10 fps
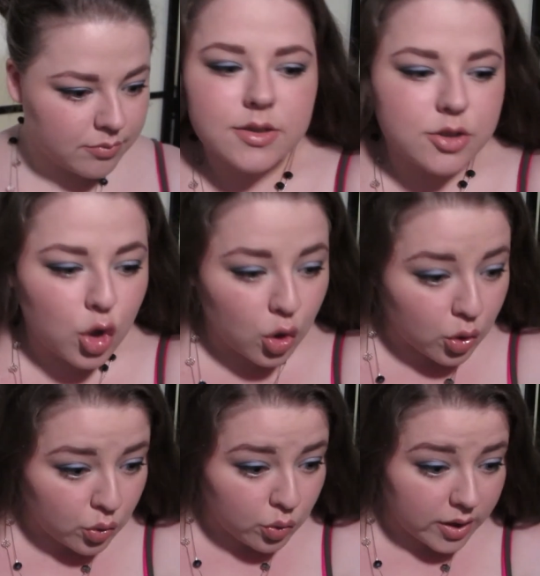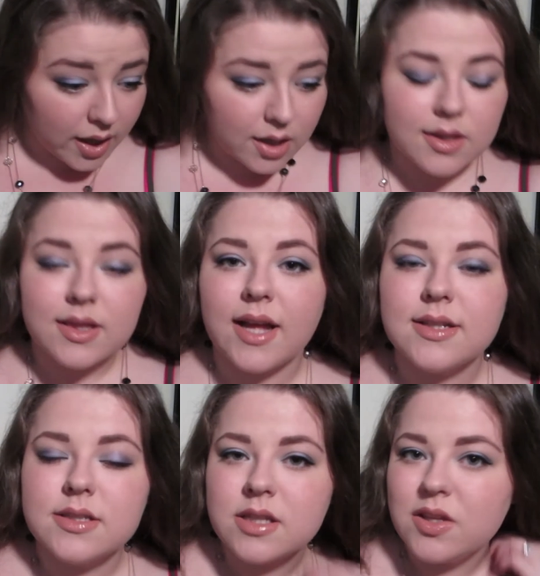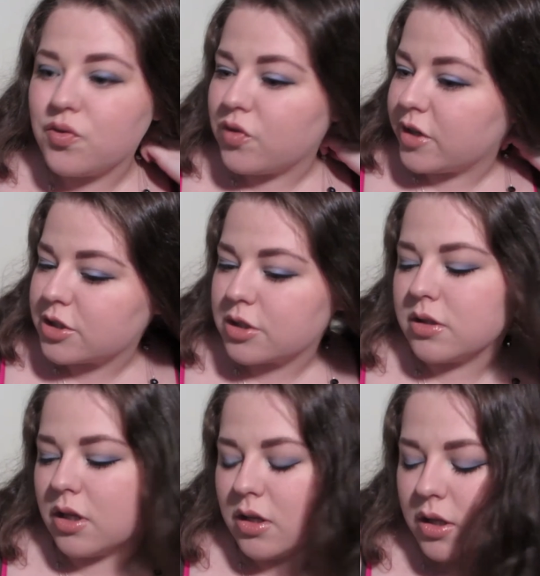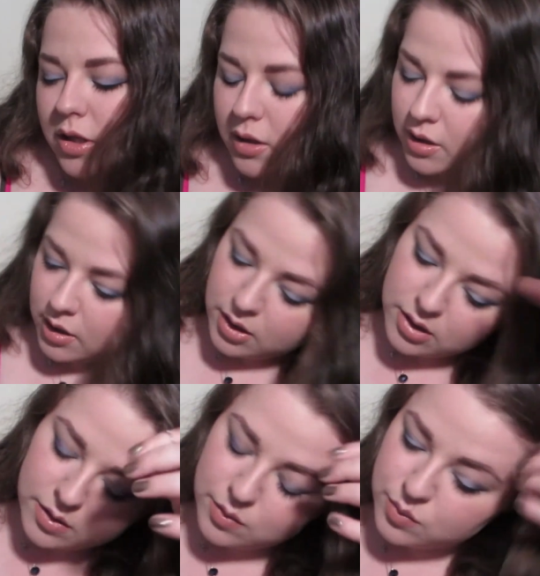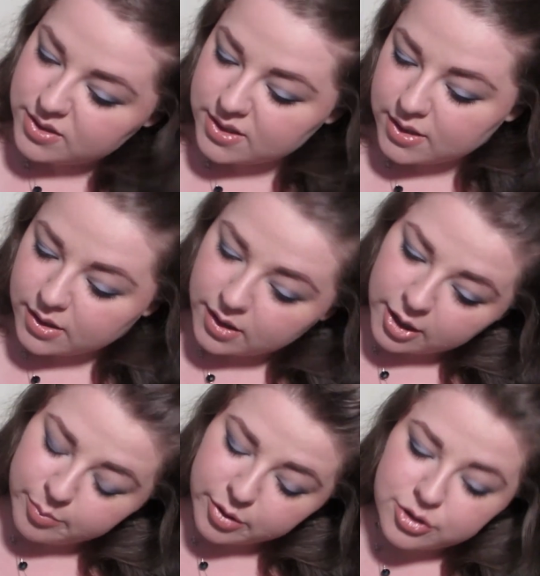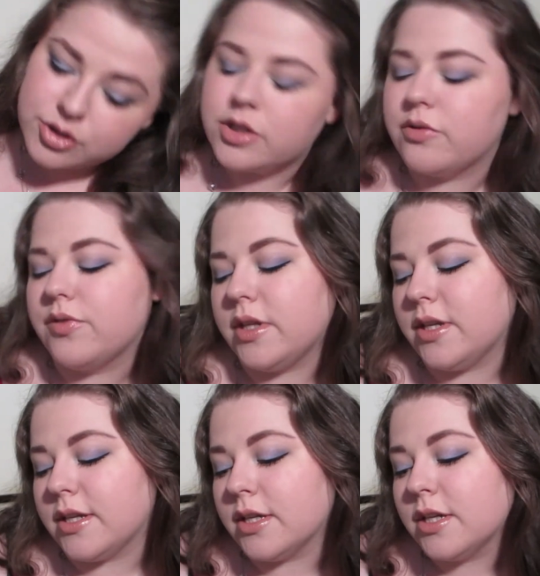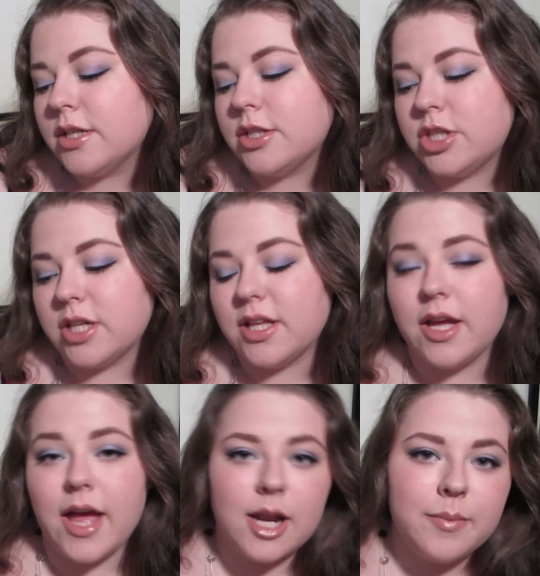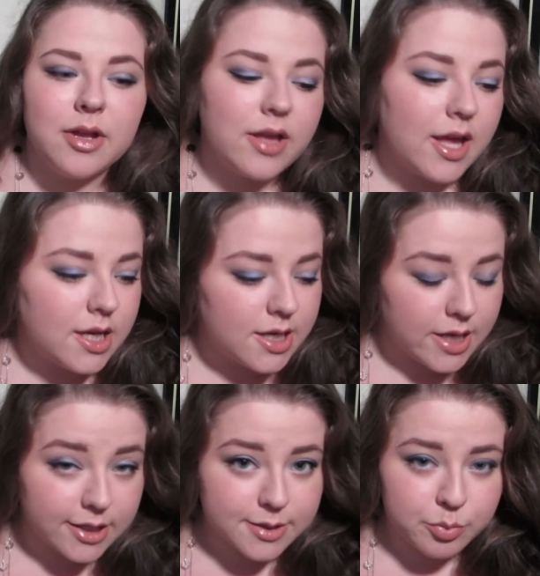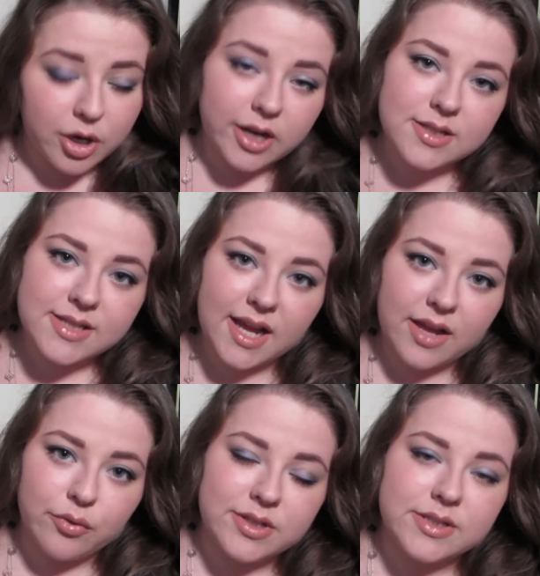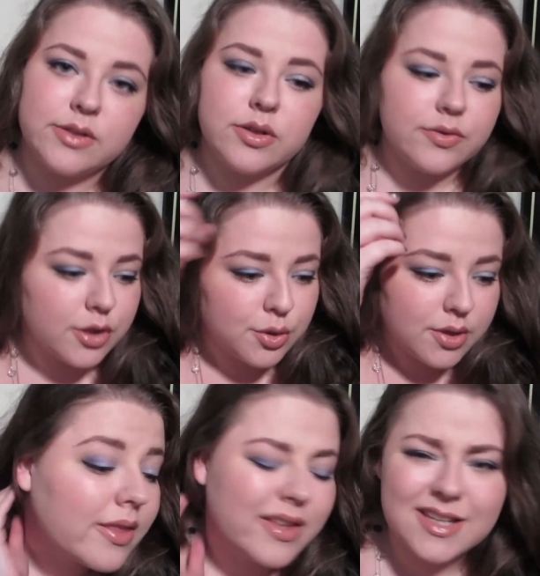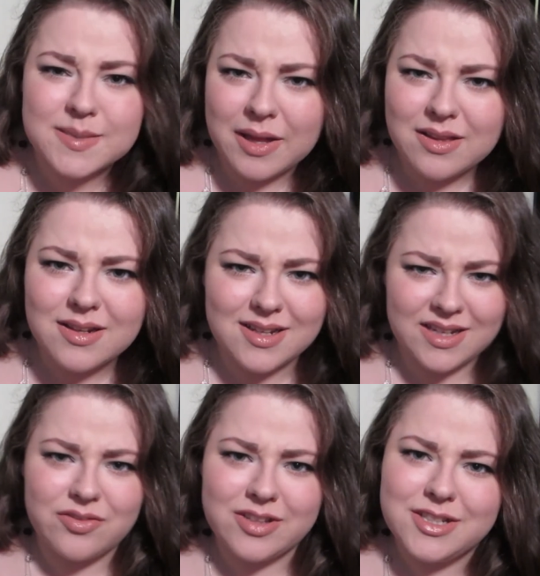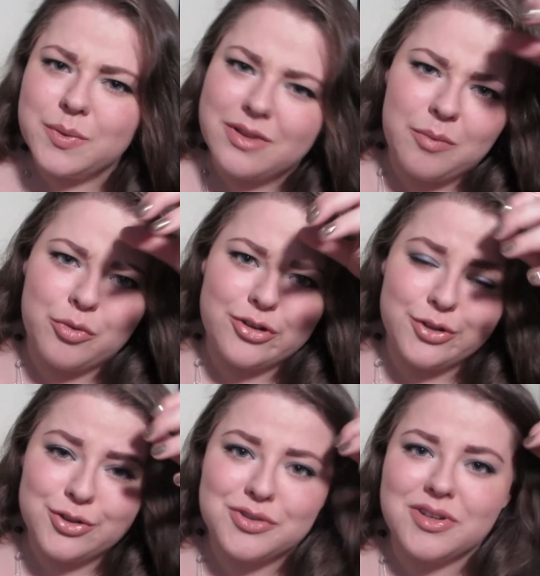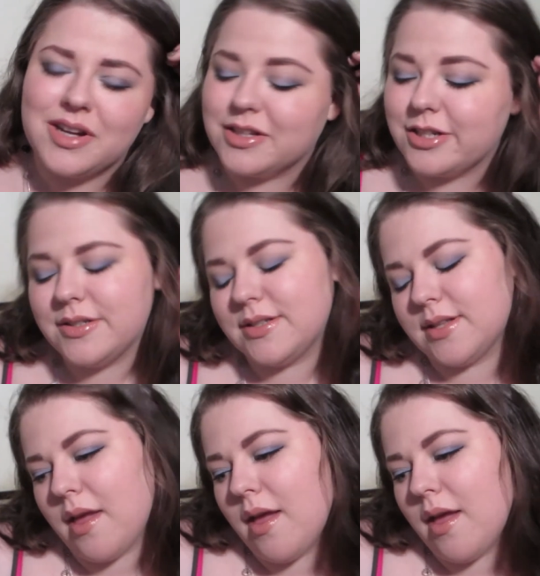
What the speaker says: So yeah, that's the finished look using a bunch of the Chella, Annabelle, and NYX products that I recently reviewed. The NYX palette can definitely do a lot more neutral colors